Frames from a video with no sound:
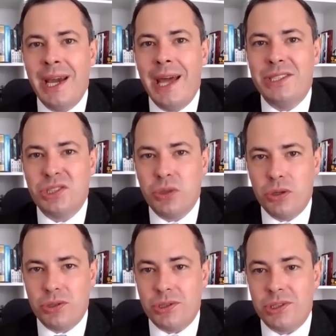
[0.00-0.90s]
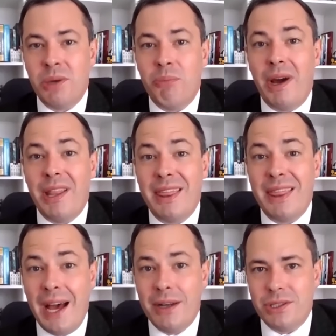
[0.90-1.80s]
and his soldiers, by the
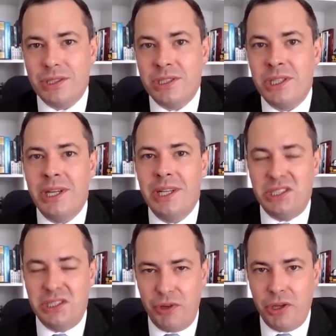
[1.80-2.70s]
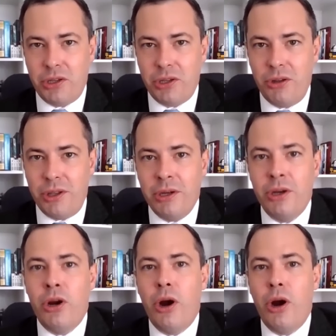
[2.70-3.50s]
thousands in civilian clothing,